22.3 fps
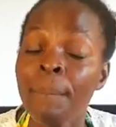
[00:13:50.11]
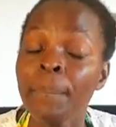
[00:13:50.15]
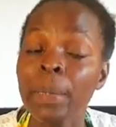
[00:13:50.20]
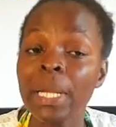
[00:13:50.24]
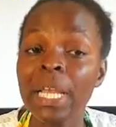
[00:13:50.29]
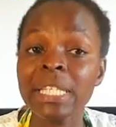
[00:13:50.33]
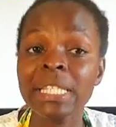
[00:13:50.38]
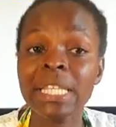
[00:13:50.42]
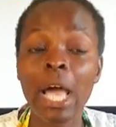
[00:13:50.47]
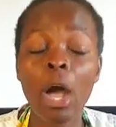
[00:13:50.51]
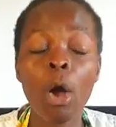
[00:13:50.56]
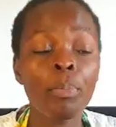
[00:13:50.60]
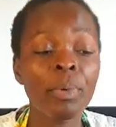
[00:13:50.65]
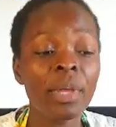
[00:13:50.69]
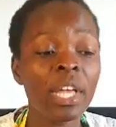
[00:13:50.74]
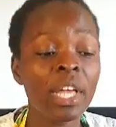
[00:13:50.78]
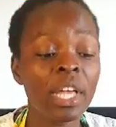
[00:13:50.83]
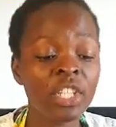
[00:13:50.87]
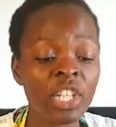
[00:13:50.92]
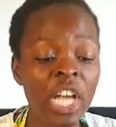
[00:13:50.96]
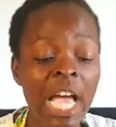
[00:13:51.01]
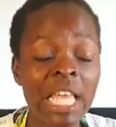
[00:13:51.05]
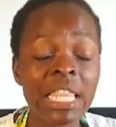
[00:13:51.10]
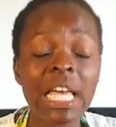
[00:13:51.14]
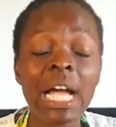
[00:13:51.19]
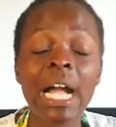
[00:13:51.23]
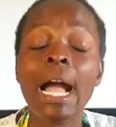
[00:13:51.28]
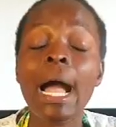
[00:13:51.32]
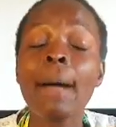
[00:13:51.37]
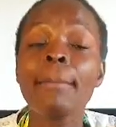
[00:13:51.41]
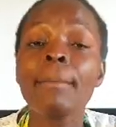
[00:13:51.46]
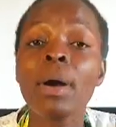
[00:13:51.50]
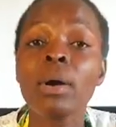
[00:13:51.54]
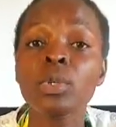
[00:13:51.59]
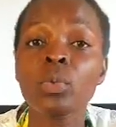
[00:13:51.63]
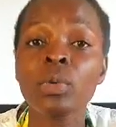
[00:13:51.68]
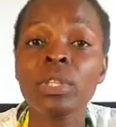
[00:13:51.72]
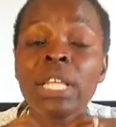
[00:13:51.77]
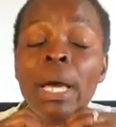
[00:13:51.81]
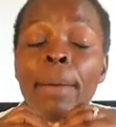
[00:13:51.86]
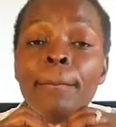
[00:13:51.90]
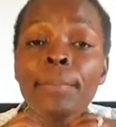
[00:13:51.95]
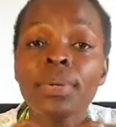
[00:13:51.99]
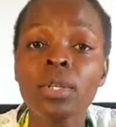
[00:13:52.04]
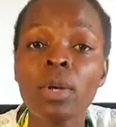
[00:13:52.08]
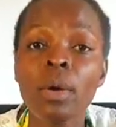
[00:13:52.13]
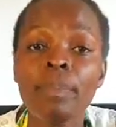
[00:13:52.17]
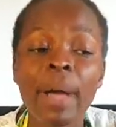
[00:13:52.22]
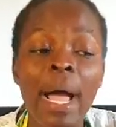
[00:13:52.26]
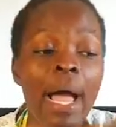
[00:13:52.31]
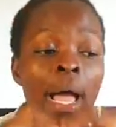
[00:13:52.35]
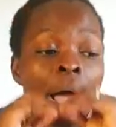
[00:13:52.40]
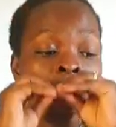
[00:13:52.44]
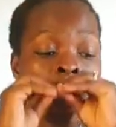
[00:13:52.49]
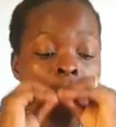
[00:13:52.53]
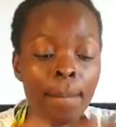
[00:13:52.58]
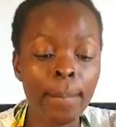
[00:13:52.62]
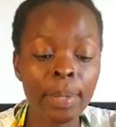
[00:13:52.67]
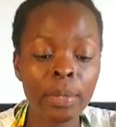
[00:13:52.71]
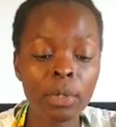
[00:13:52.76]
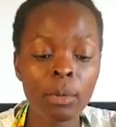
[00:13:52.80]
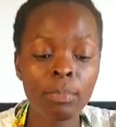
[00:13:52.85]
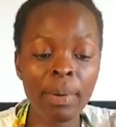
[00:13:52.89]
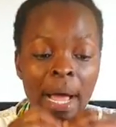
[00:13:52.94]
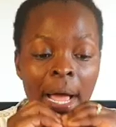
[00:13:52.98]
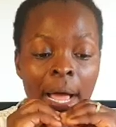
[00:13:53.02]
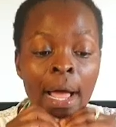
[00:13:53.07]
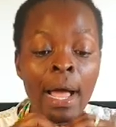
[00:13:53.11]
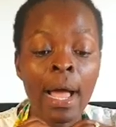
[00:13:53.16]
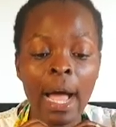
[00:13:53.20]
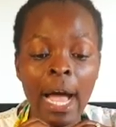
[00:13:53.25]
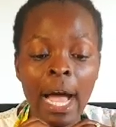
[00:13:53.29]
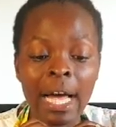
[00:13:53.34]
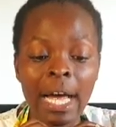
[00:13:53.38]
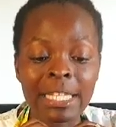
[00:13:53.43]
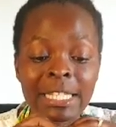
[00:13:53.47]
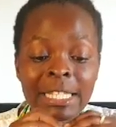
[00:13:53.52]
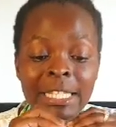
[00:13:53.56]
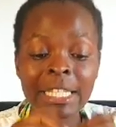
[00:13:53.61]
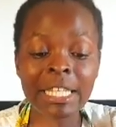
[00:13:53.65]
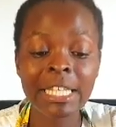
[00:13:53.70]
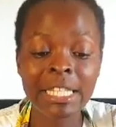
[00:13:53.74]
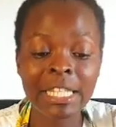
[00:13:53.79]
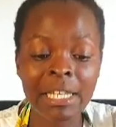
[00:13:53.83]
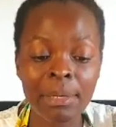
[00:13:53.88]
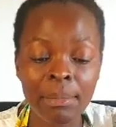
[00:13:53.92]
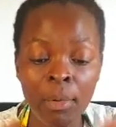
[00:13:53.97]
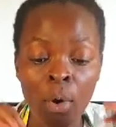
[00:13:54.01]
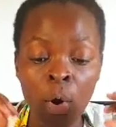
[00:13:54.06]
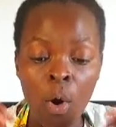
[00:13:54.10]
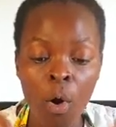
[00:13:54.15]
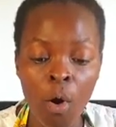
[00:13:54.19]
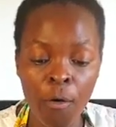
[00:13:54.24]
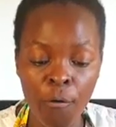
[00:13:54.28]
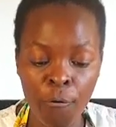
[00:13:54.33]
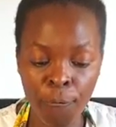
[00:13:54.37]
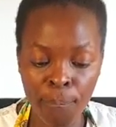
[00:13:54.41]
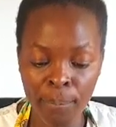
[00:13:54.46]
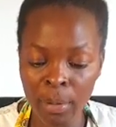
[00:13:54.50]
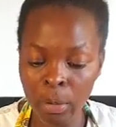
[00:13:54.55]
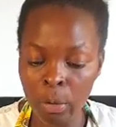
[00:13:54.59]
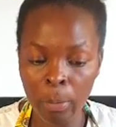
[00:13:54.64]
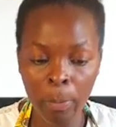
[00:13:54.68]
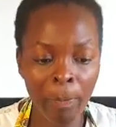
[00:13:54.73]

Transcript: Let's help each other come out with a proper system of meal